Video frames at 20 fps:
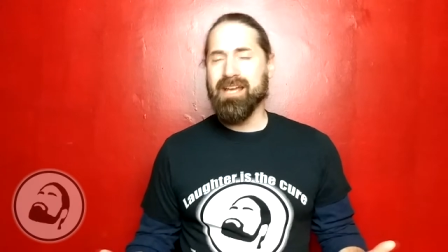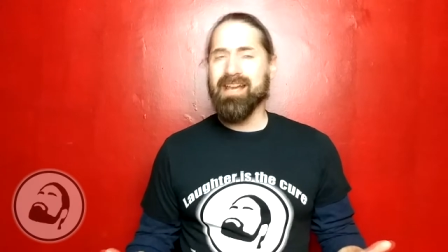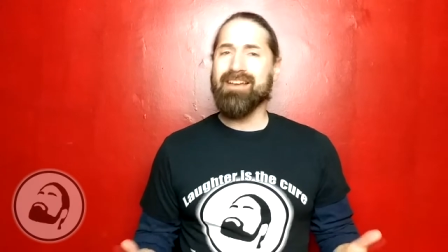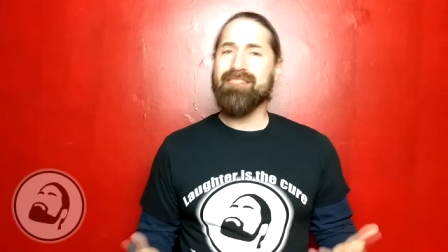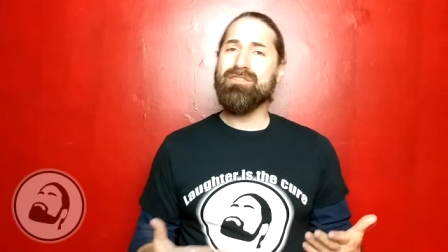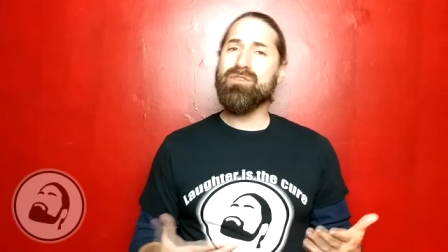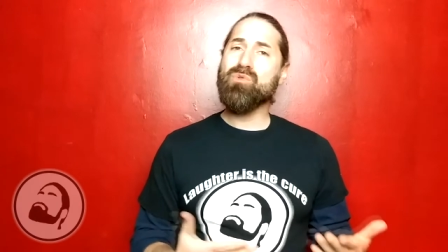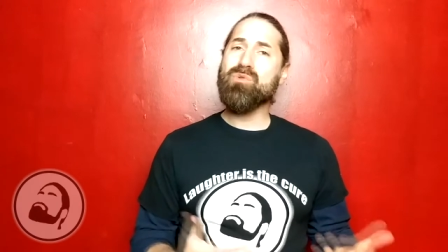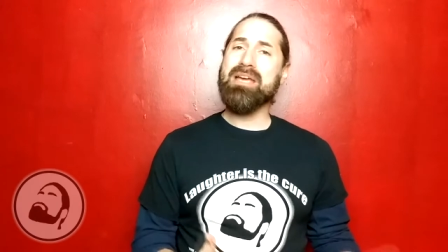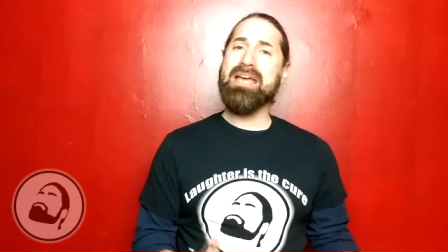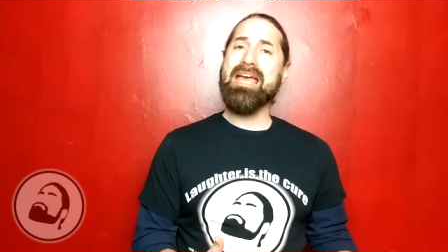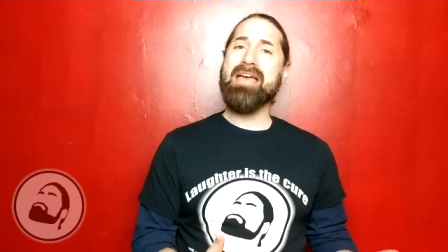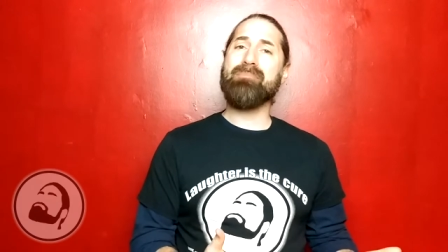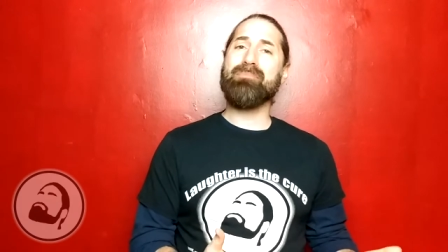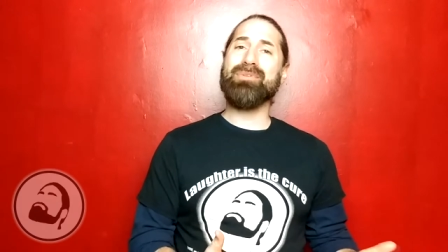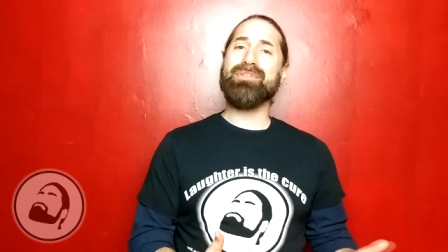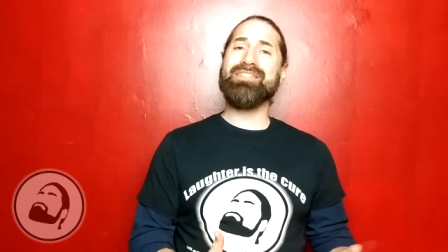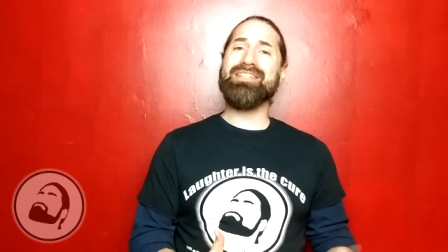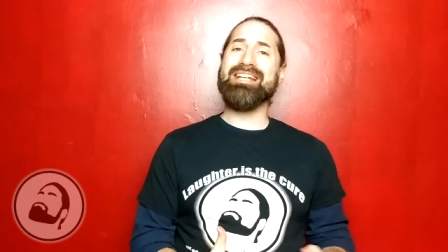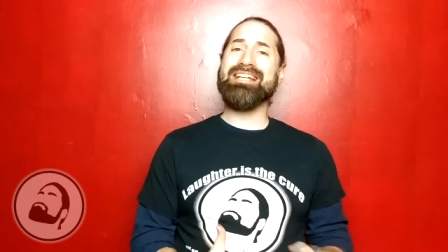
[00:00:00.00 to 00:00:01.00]
If you can't
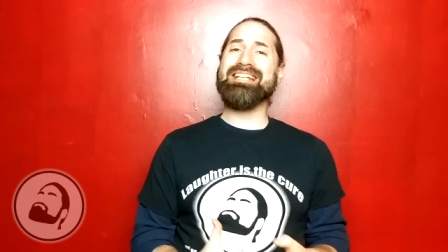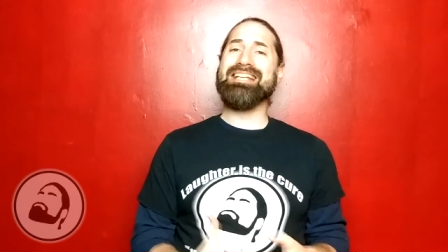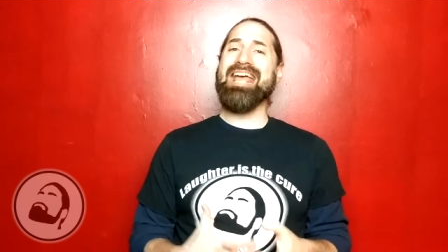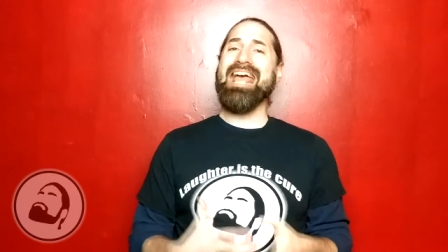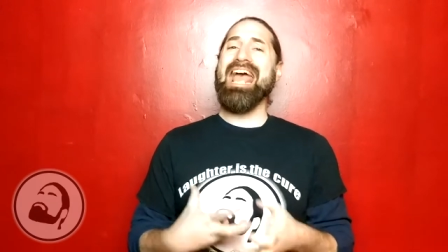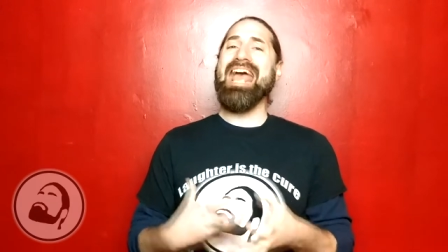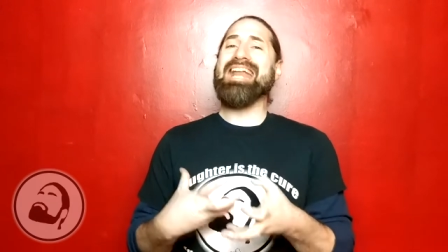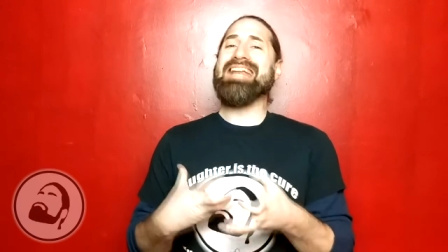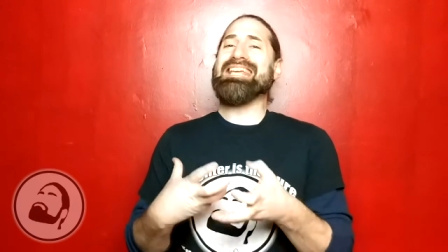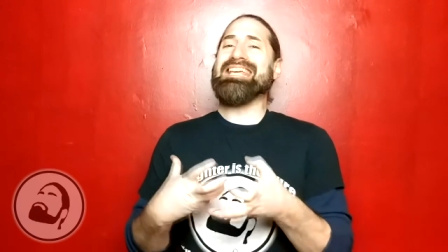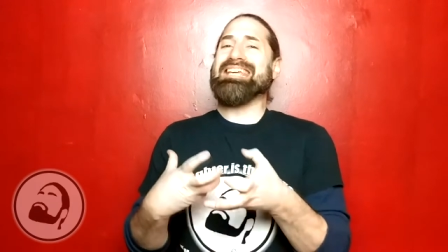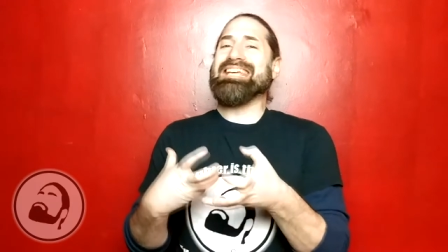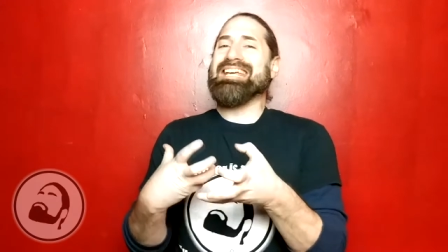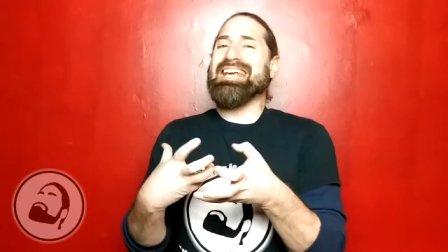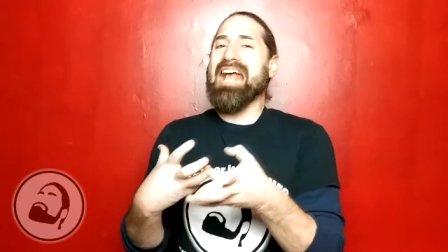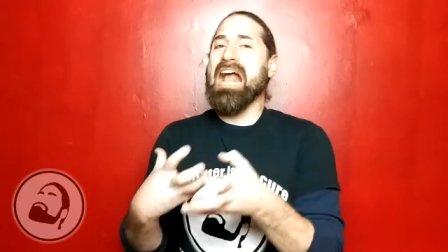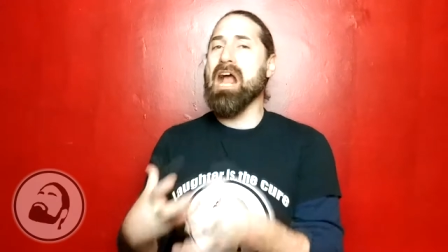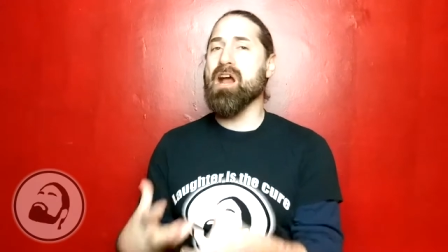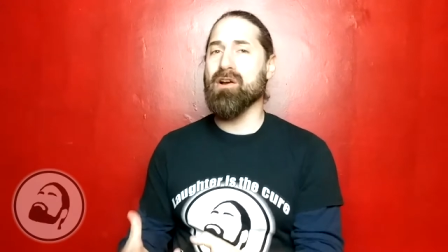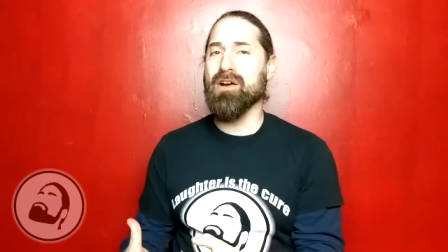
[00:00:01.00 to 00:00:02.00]
present any
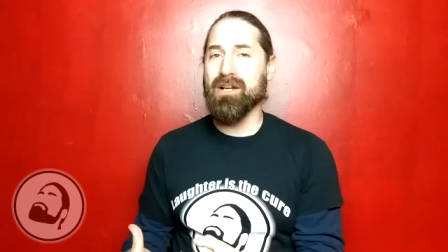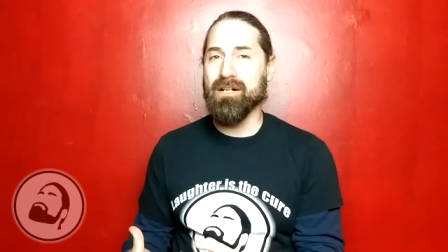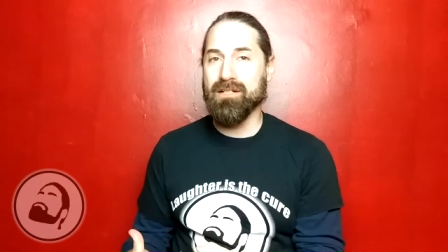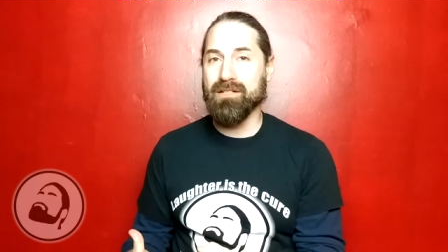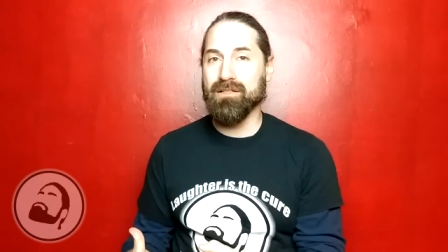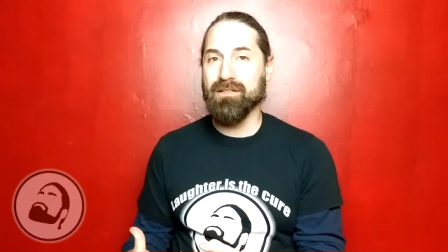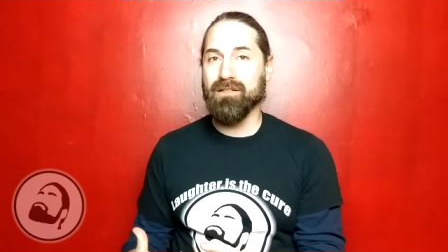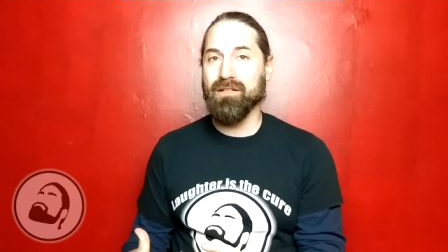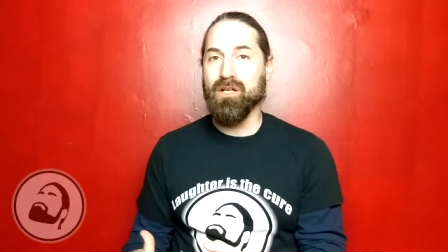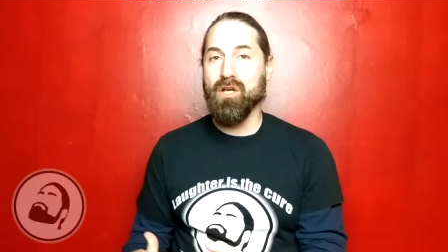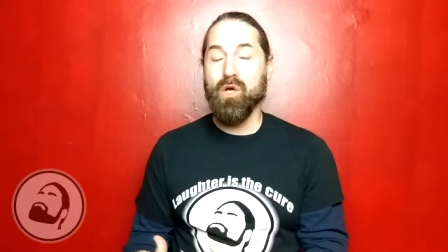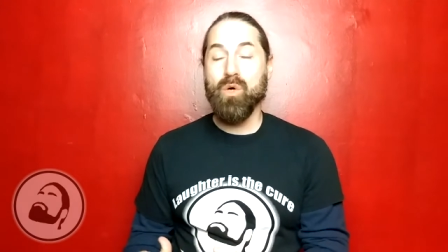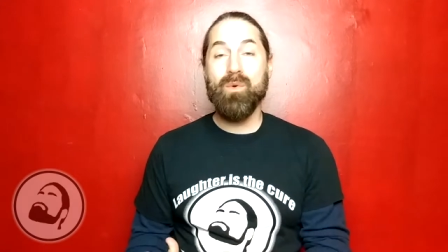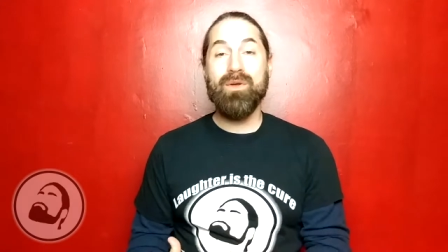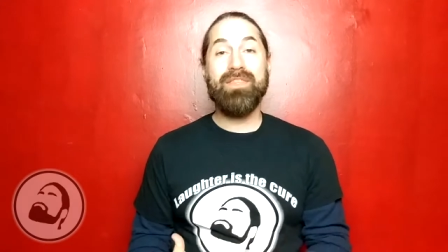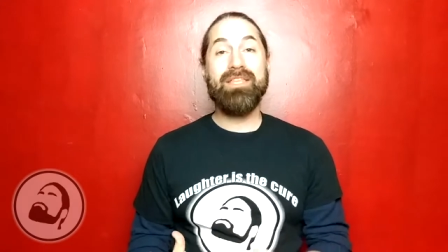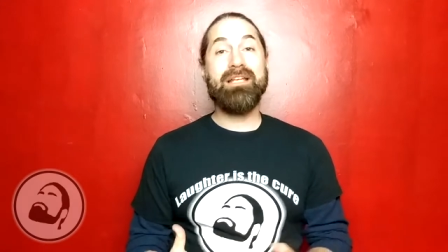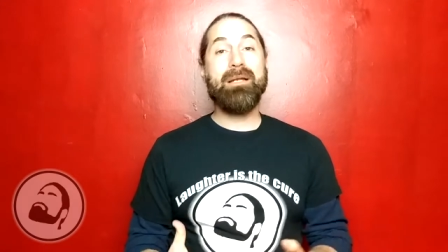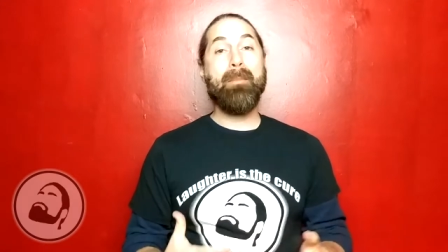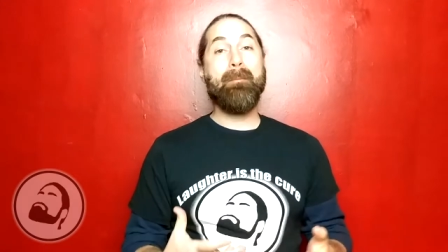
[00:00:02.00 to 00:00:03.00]
character
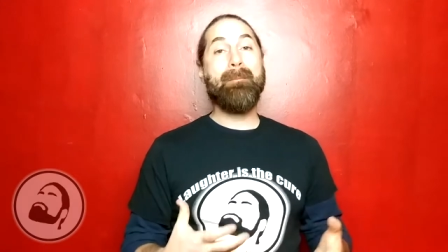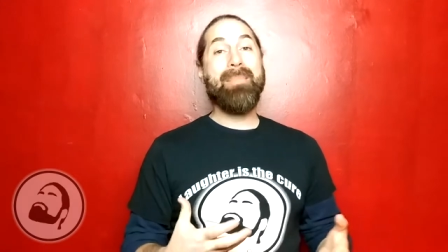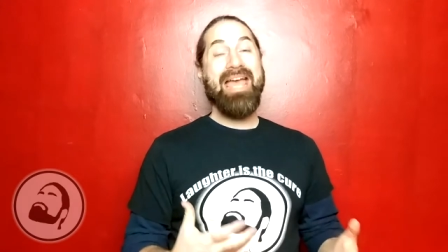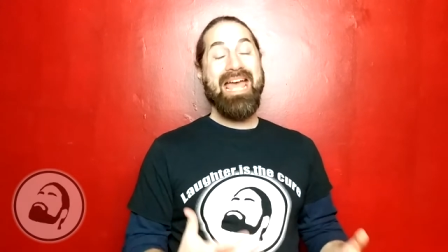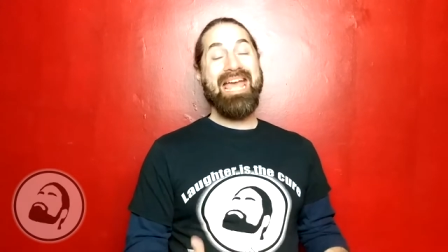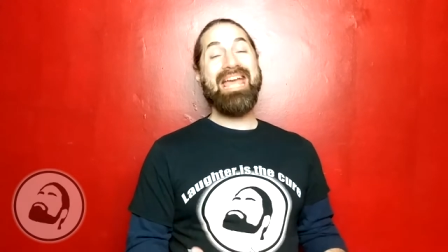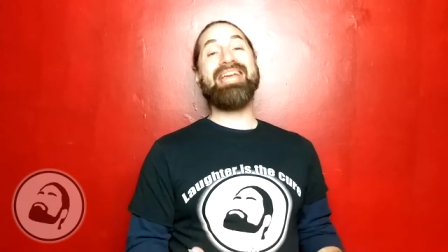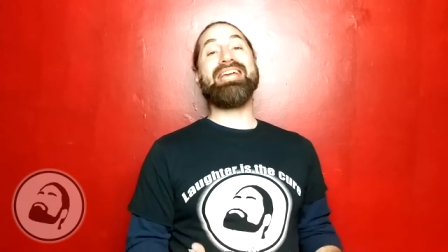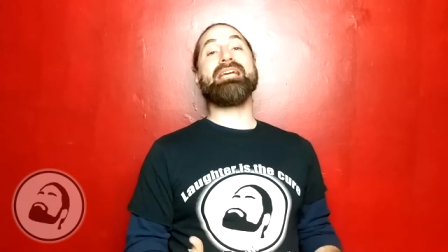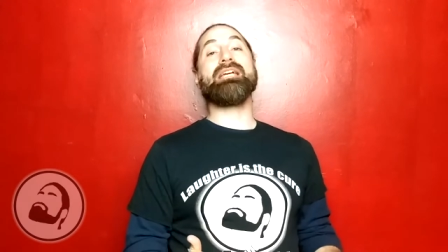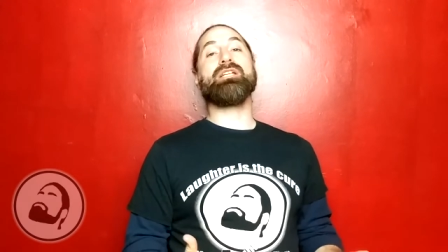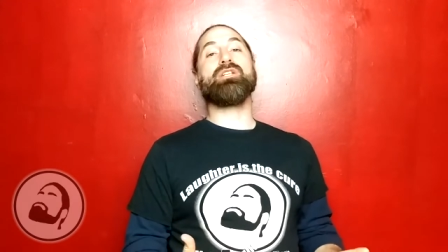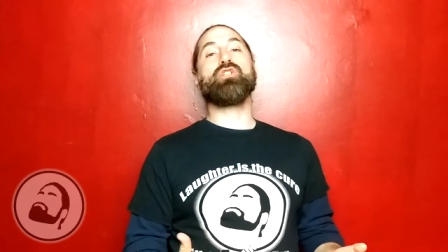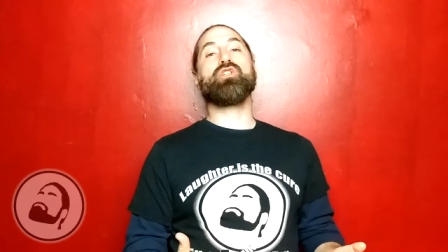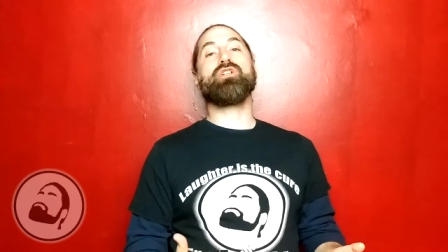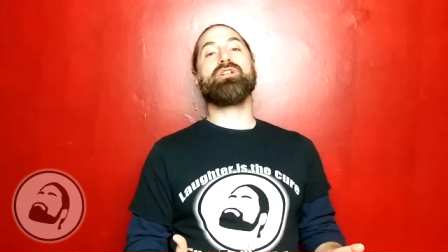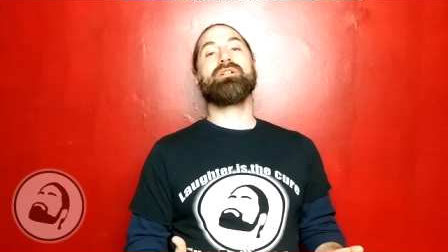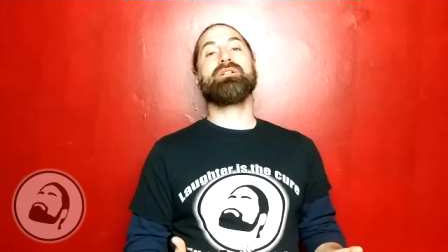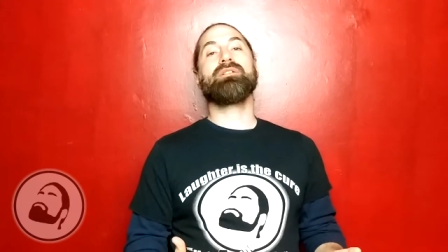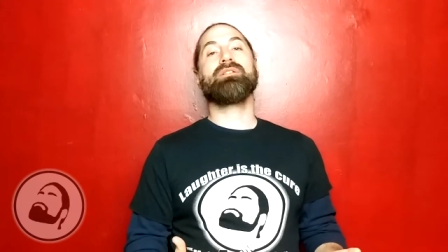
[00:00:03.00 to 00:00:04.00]
within a
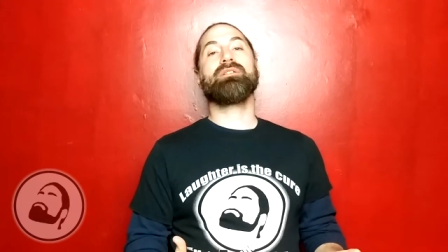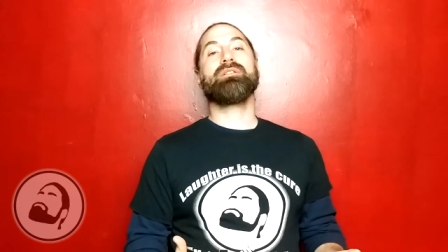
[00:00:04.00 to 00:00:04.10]
page,